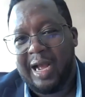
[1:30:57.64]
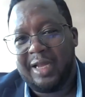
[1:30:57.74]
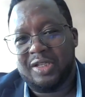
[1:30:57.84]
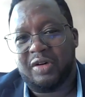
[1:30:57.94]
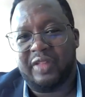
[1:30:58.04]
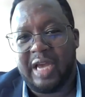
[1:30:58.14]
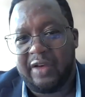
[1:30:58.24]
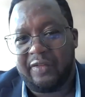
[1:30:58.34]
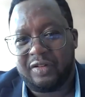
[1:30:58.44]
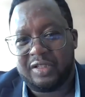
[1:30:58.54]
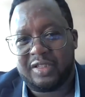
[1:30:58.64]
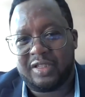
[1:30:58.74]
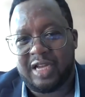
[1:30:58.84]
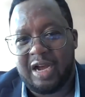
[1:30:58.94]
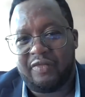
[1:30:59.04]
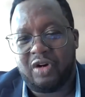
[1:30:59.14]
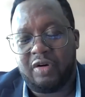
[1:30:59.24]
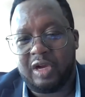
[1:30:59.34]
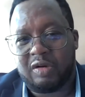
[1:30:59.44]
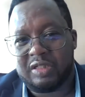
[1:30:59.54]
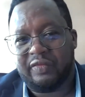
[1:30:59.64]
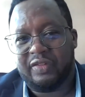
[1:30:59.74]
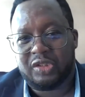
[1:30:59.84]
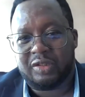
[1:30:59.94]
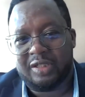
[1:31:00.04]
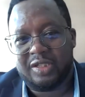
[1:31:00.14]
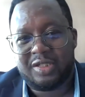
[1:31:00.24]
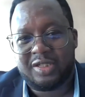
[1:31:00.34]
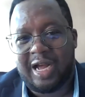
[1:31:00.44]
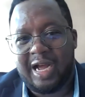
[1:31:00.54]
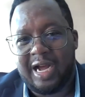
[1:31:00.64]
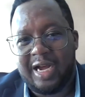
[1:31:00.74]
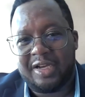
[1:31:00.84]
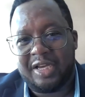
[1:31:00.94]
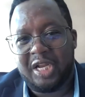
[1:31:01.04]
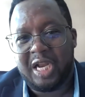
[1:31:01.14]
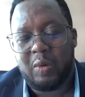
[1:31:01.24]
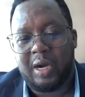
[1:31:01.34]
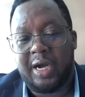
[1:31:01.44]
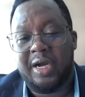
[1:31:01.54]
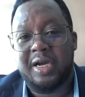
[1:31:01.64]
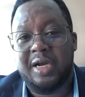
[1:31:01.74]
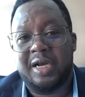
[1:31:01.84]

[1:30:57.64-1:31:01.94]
and of the efforts of all the conservationists in our